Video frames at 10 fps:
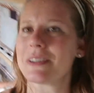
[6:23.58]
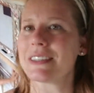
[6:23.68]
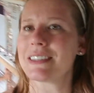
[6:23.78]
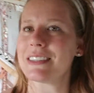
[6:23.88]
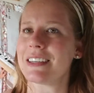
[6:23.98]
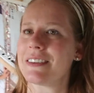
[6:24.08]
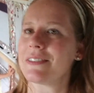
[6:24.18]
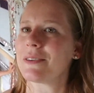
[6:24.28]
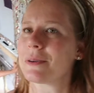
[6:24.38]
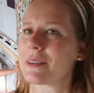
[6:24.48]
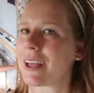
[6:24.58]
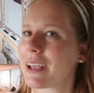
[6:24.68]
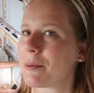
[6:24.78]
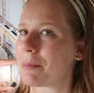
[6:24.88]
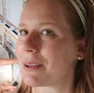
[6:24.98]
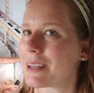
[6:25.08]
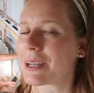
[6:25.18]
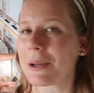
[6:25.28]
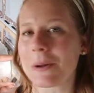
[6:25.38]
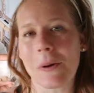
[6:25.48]
you would see if you were like
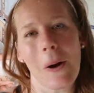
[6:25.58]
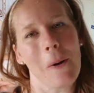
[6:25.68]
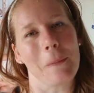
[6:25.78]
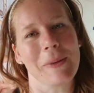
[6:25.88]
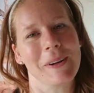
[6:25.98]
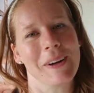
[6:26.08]
building a new home, you